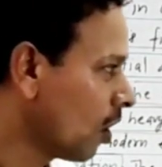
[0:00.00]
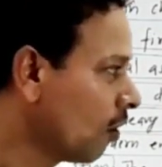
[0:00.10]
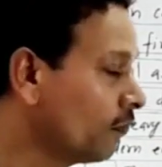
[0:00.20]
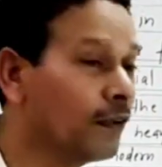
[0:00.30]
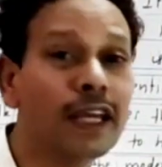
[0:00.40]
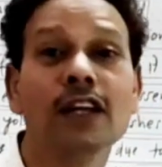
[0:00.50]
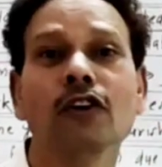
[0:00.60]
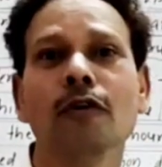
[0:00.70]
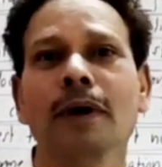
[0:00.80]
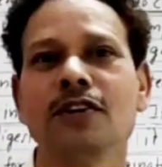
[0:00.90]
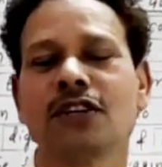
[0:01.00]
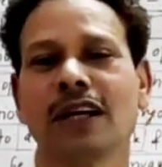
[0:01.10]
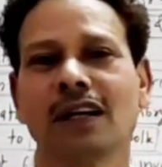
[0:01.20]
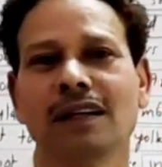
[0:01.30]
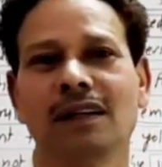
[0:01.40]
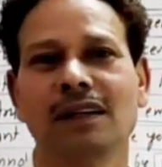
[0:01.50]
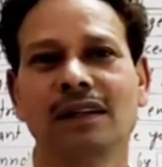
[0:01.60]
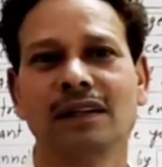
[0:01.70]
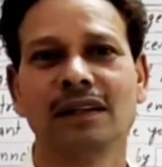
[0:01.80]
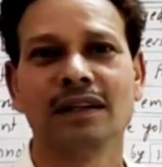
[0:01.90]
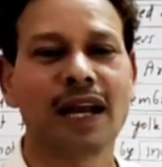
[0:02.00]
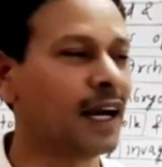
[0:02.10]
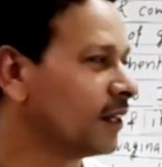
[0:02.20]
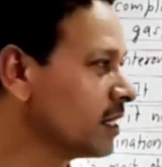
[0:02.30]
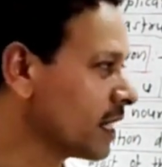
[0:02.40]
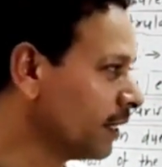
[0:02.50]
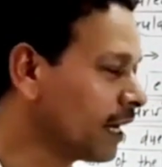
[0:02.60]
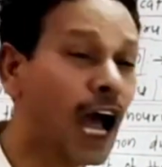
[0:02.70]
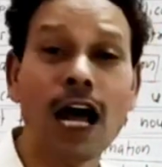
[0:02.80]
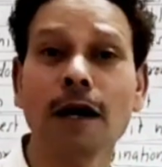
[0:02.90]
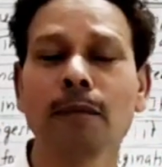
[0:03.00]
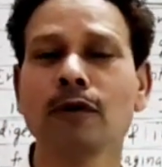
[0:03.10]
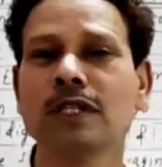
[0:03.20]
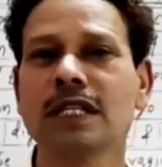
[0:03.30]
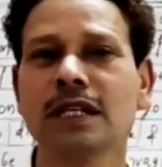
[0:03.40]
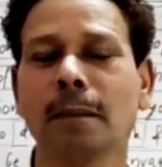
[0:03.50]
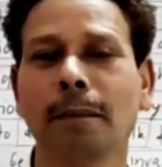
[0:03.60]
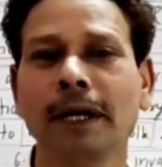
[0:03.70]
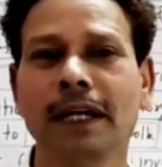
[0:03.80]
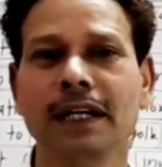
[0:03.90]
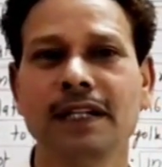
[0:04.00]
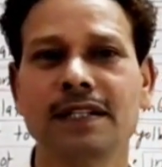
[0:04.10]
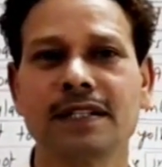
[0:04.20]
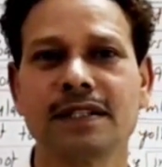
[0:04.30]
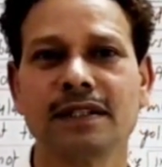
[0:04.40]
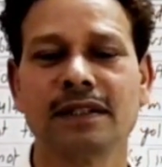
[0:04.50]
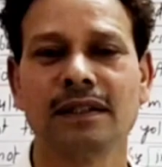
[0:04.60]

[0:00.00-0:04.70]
of incubation. And this entire process completes